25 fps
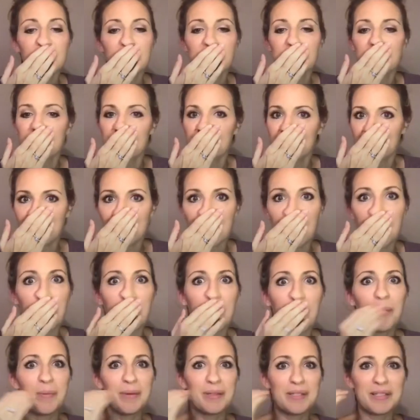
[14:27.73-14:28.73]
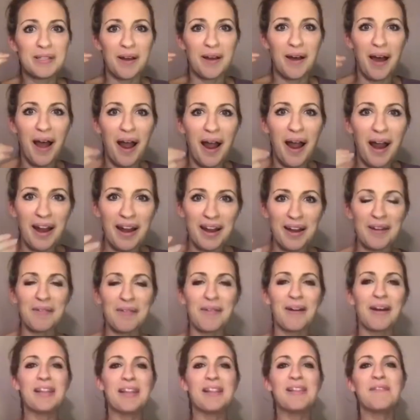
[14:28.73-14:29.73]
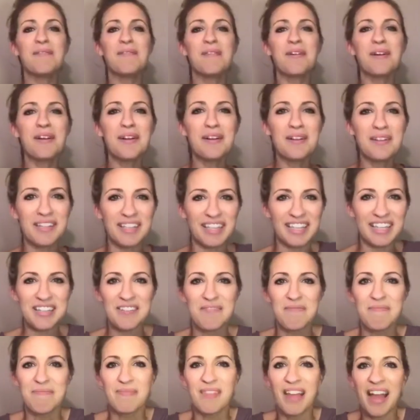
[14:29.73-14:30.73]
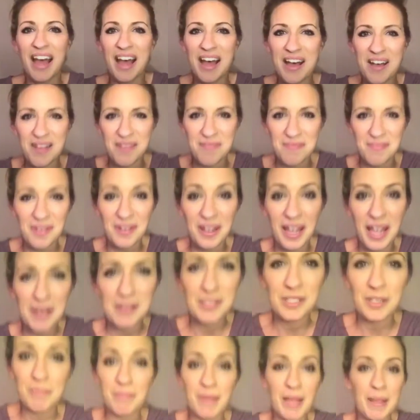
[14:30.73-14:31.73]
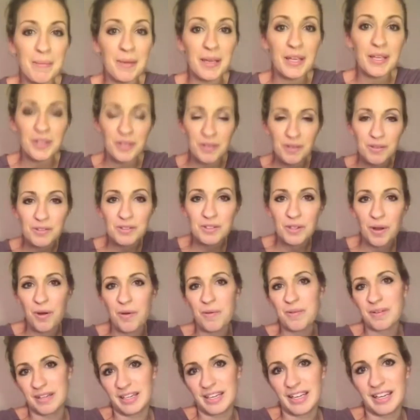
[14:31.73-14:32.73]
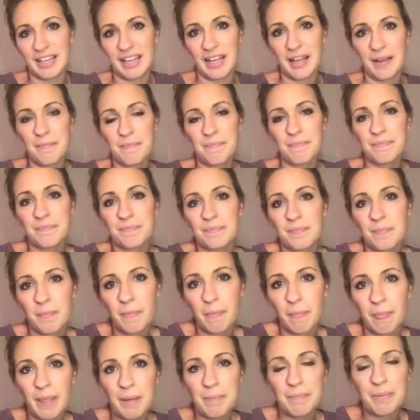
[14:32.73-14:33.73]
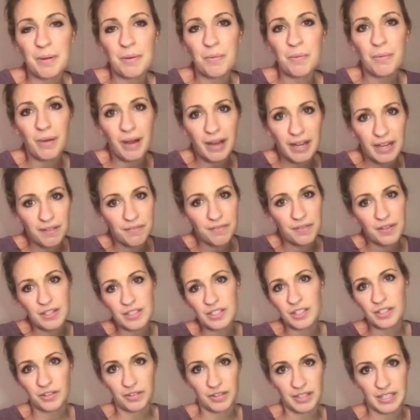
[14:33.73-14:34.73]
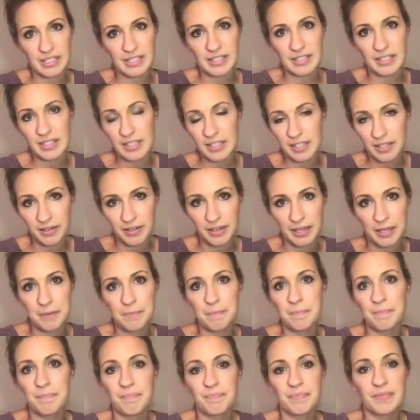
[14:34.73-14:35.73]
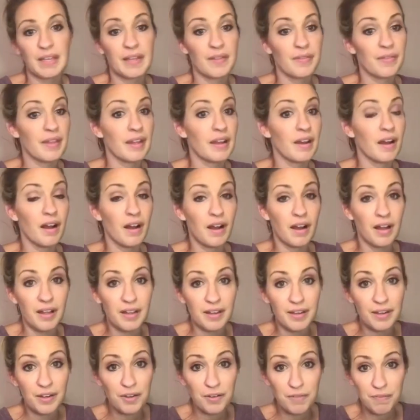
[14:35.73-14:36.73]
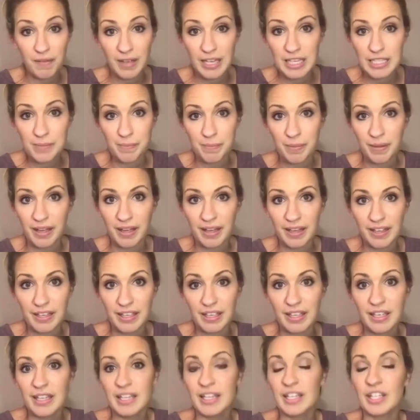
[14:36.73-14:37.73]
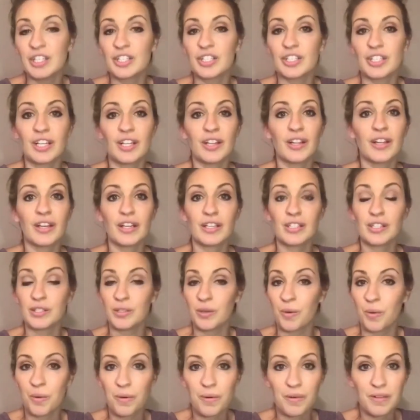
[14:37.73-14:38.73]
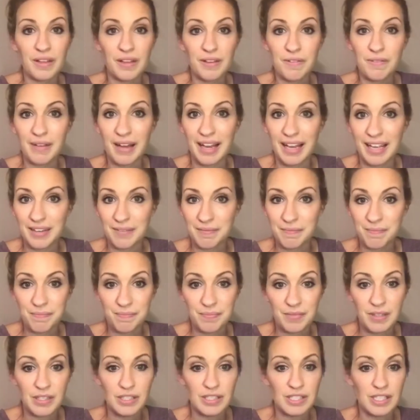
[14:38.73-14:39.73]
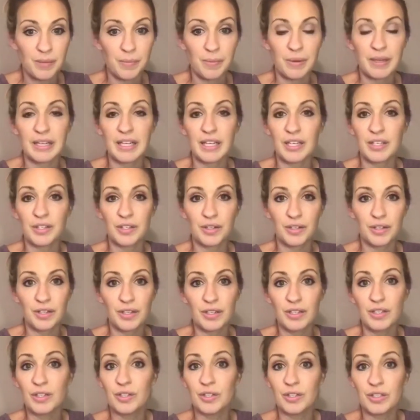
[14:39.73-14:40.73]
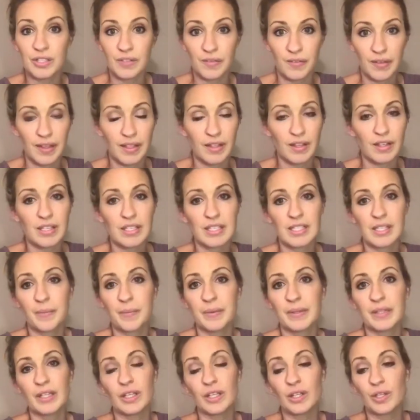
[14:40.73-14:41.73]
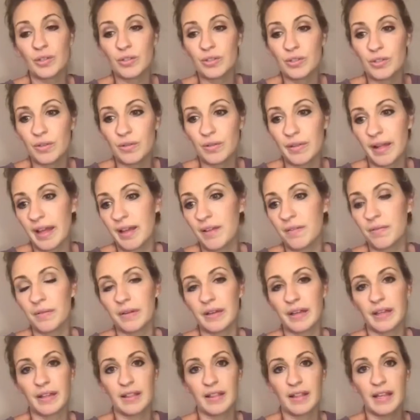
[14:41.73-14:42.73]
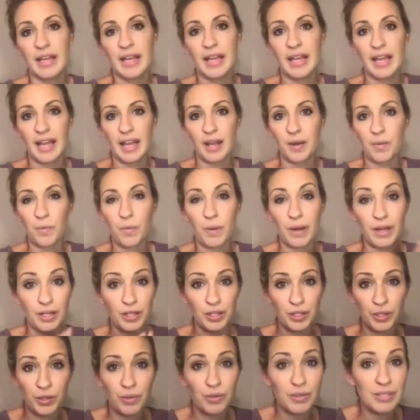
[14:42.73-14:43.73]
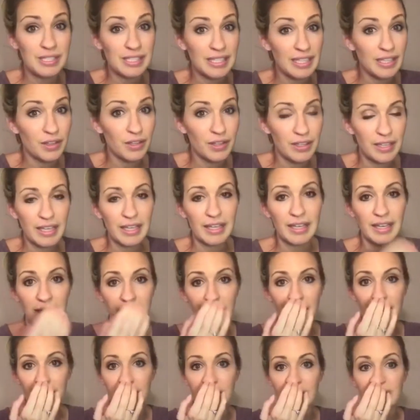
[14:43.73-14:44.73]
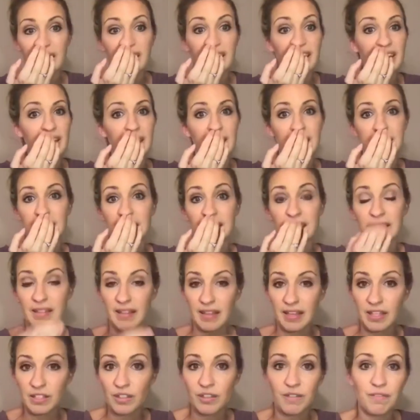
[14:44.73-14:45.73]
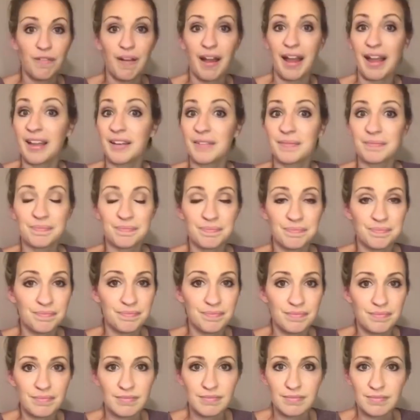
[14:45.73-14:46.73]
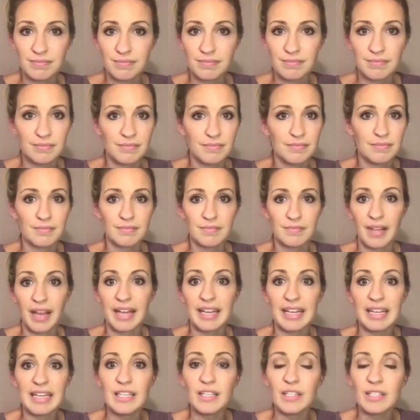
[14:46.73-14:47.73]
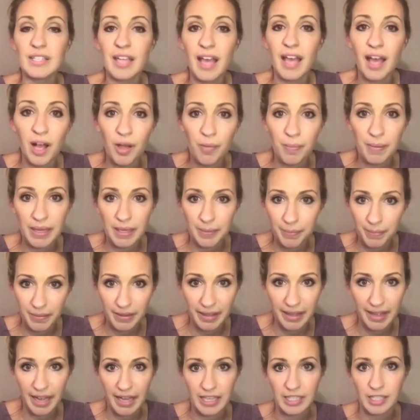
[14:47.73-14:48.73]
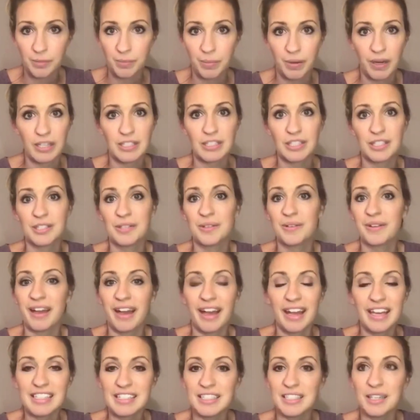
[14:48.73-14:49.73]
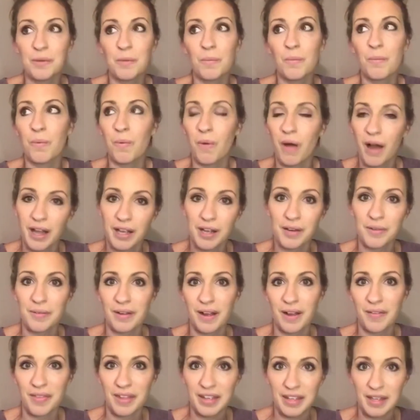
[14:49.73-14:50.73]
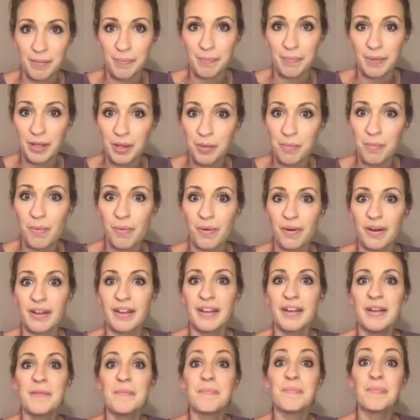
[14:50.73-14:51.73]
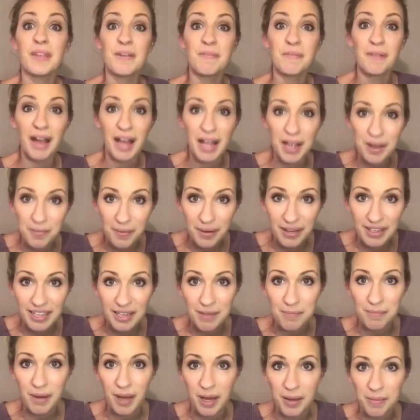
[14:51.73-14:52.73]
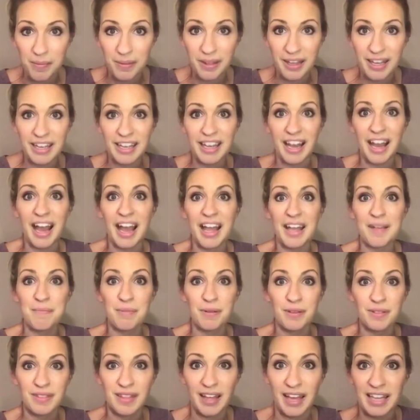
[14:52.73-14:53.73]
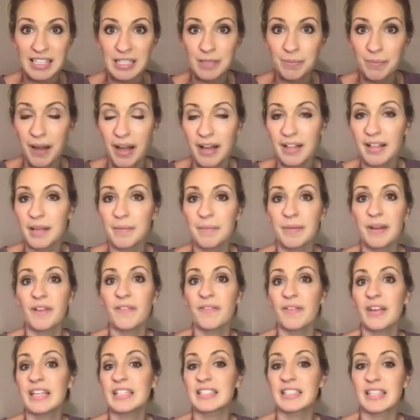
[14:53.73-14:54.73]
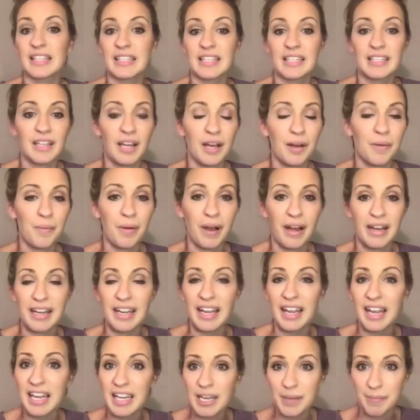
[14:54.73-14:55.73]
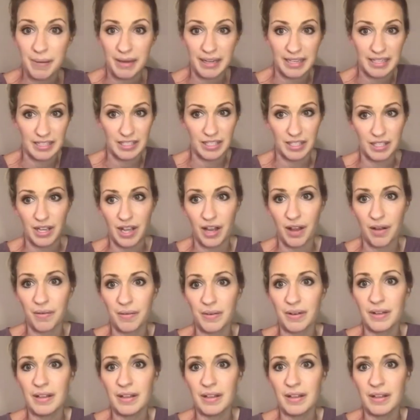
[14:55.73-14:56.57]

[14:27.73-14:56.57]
So bizarre. What in the world? Okay, so maybe you don't need it. But what if there's a Krista Dearey that on her Facebook, she looks totally fine. There's someone in your newsfeed. There's someone that you do life with. And what you see looking in is that things are fine. I didn't tell people I had depression, you guys. I didn't walk around like a billboard. If I went in public, I put that smile on my face. I did not want anybody to know.